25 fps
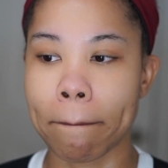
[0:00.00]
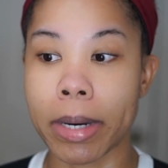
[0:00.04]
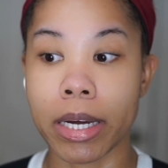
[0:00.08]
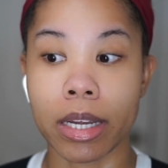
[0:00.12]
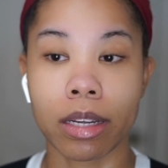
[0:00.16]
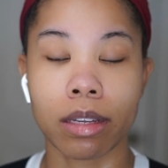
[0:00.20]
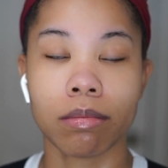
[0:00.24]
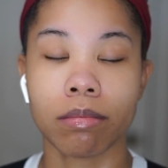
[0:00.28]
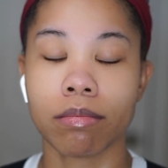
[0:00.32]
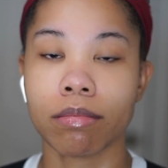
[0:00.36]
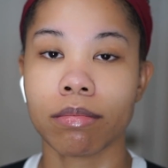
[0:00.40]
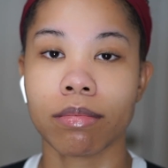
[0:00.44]

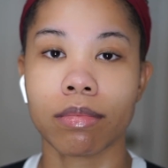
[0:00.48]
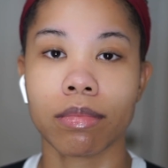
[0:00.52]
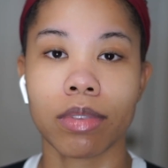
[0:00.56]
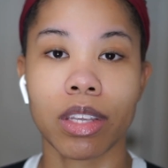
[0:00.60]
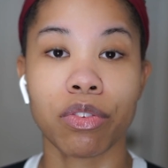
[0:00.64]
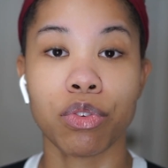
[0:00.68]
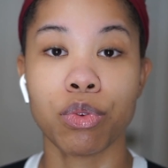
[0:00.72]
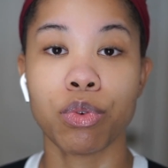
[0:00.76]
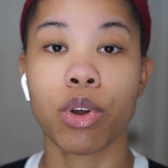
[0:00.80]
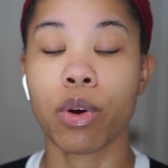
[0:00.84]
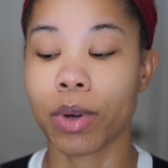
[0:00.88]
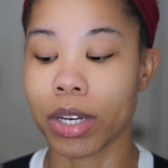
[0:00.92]
But
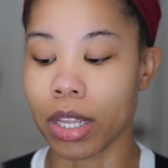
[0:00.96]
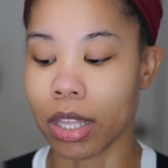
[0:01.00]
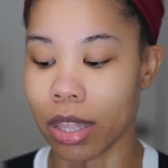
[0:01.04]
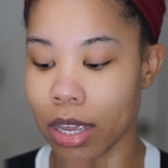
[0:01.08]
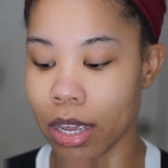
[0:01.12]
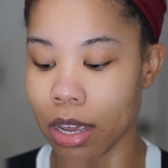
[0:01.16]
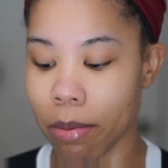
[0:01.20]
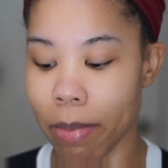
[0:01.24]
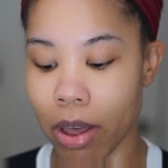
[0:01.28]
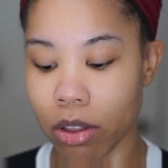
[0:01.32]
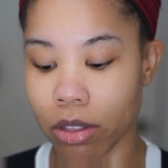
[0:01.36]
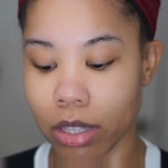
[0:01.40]
if you know
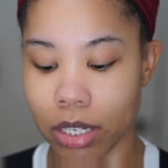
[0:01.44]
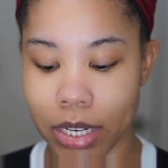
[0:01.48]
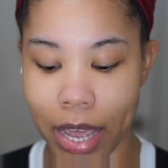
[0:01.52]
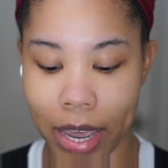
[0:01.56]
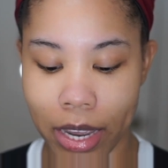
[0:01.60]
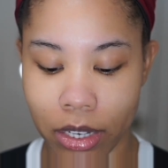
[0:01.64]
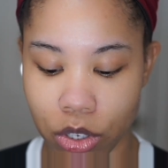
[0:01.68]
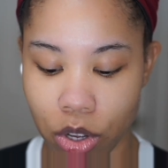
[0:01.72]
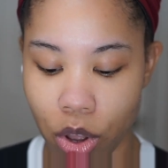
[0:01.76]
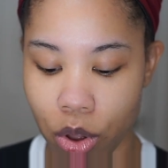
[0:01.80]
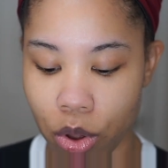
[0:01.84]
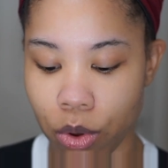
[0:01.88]
anything about the
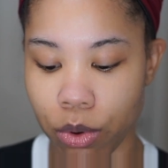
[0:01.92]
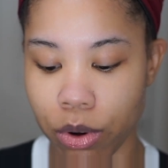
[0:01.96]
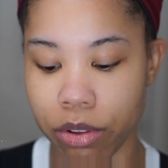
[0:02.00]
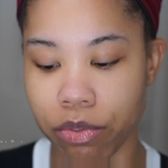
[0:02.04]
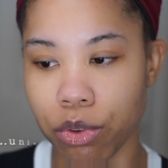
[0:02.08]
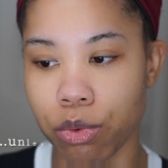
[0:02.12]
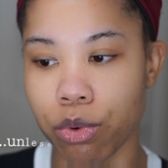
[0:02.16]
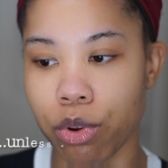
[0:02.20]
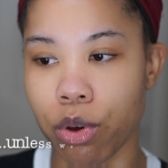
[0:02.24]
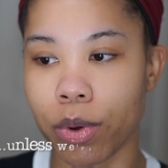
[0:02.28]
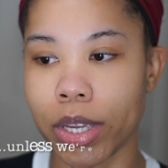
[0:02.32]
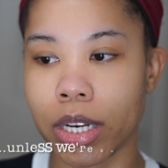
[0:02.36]
tax code,
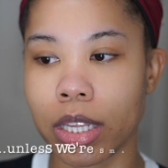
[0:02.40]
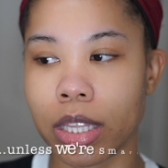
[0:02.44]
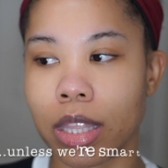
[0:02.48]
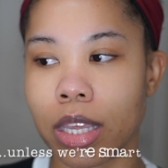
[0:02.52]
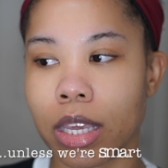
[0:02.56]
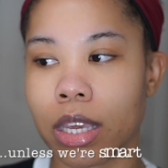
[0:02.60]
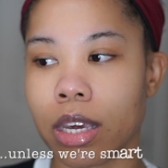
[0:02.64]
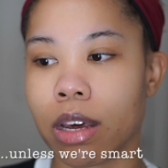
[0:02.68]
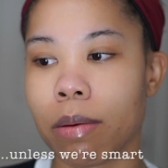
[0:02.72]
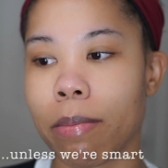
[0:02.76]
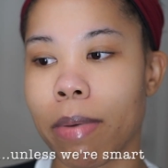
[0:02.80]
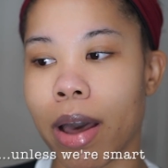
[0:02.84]
if you know
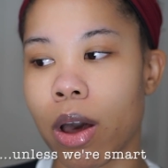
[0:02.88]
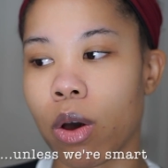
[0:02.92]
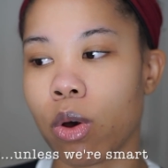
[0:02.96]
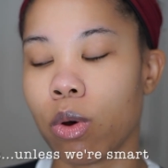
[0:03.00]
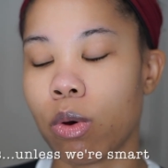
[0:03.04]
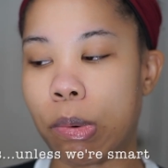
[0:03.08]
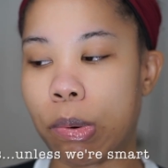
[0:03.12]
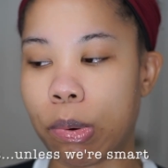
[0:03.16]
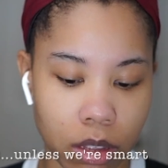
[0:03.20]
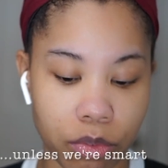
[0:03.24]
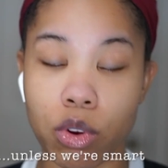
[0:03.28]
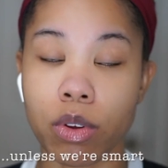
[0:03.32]
anything
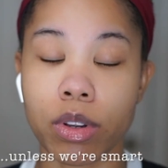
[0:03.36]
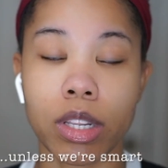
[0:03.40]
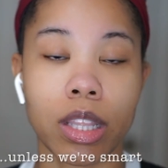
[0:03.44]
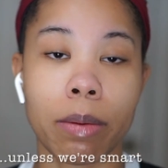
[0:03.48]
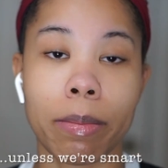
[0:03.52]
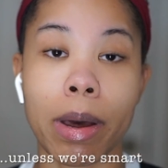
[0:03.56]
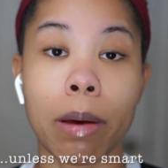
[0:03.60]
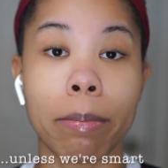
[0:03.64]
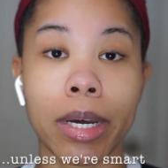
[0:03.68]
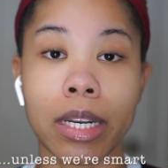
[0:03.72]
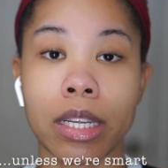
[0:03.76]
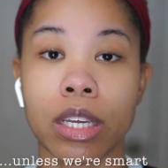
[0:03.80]
about
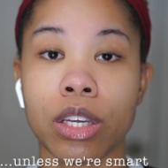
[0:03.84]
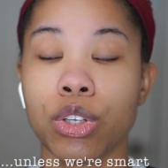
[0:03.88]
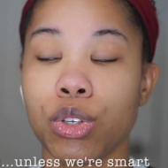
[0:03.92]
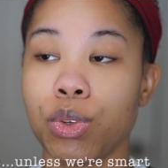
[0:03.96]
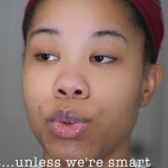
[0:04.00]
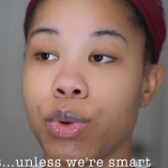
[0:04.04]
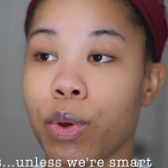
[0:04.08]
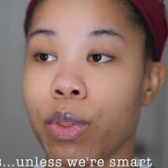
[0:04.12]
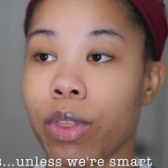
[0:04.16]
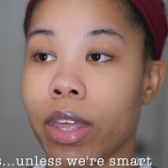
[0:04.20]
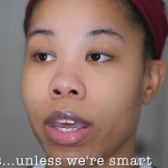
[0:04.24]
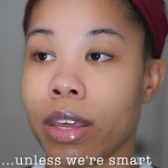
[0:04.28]
money,
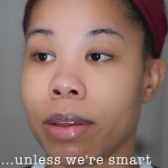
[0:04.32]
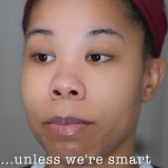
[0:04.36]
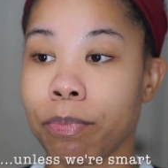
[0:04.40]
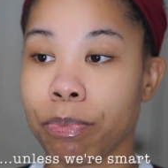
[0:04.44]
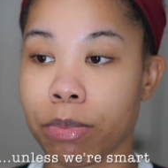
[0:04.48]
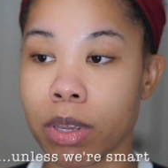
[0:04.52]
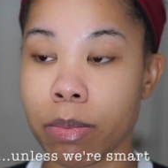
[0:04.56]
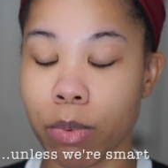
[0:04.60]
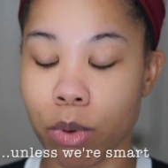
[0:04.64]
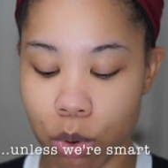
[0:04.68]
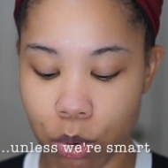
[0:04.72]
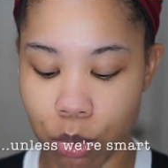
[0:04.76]
you know that
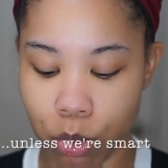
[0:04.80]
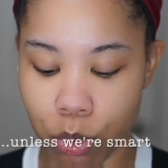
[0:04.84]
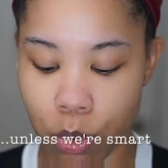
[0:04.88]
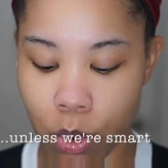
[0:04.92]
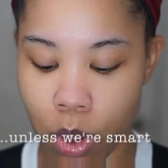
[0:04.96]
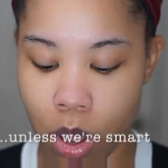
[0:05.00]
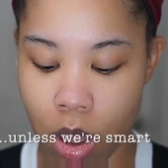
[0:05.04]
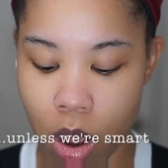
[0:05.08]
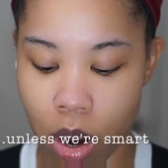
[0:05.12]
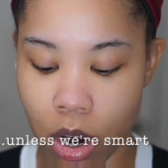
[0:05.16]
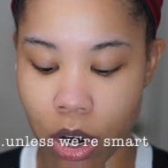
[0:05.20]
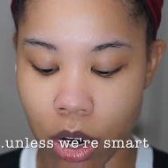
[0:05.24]
people who
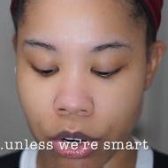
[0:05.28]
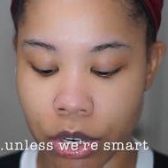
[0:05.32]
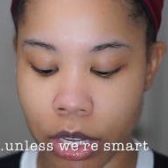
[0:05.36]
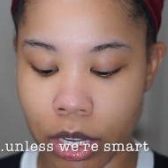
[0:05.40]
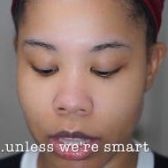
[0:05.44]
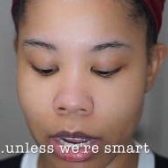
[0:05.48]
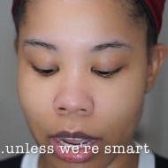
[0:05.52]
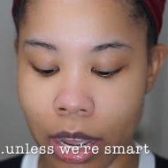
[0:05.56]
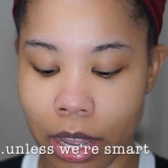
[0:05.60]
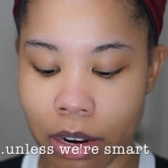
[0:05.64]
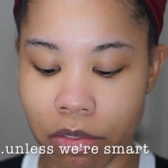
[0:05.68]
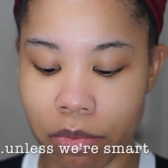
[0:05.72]
are earning
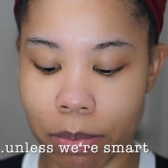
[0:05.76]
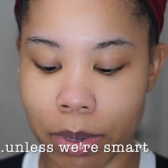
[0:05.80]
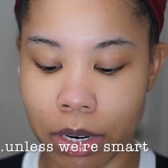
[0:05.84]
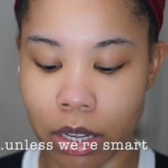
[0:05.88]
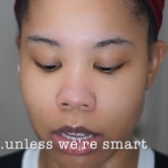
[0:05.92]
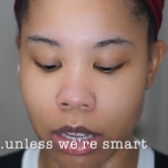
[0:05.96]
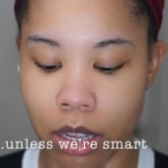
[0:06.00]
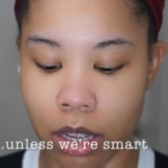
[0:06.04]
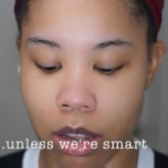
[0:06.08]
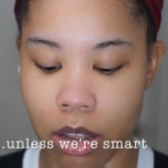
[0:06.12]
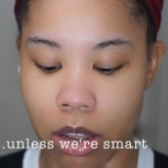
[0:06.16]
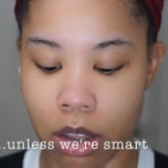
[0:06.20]
that kind of
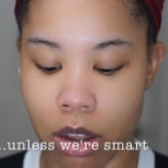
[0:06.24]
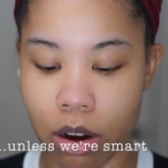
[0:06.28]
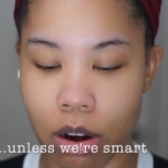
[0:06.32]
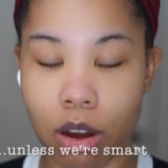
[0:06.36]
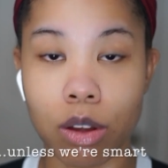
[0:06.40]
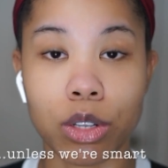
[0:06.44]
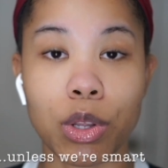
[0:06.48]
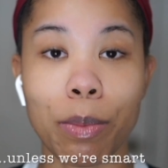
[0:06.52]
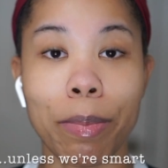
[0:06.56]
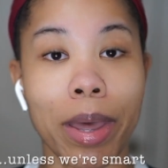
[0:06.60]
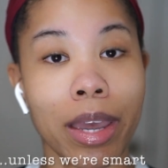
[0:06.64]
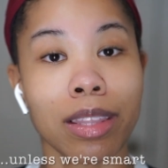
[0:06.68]
money are
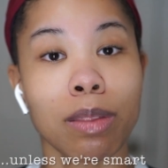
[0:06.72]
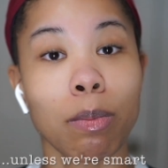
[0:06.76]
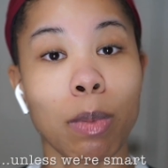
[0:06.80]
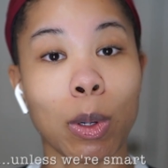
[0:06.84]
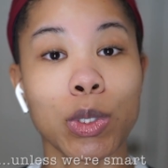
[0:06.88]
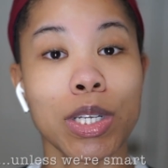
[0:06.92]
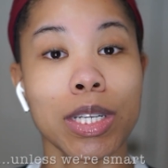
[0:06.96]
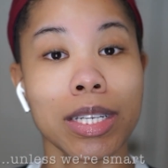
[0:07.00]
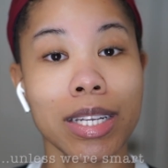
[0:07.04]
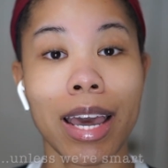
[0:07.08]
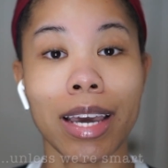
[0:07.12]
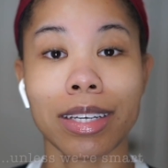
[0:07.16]
also paying the
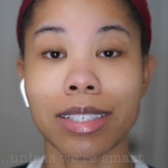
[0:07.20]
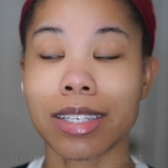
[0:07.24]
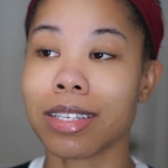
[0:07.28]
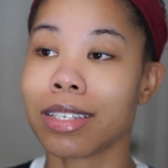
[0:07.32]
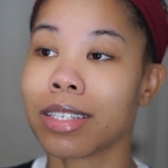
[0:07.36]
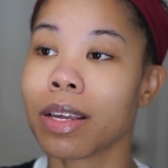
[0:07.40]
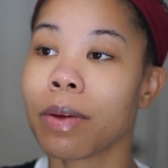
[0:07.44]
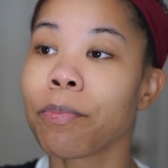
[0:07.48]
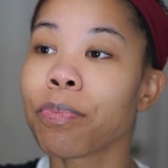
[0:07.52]
most in taxes.